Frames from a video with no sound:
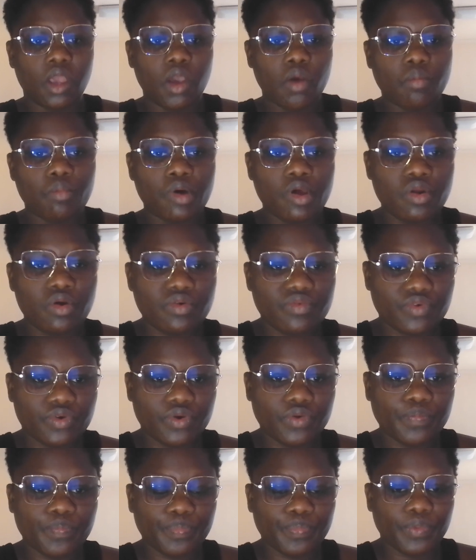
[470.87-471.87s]

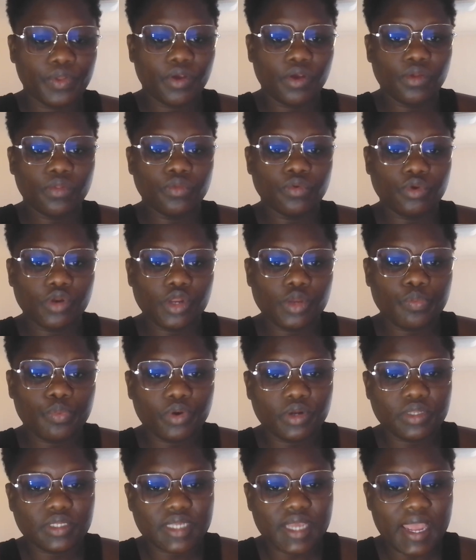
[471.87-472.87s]
Moreover, the
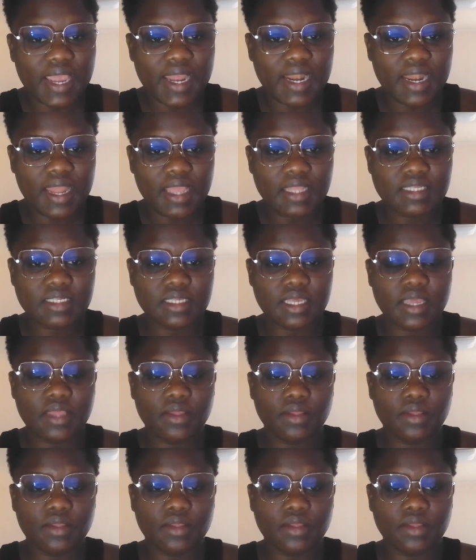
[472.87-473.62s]
report highlights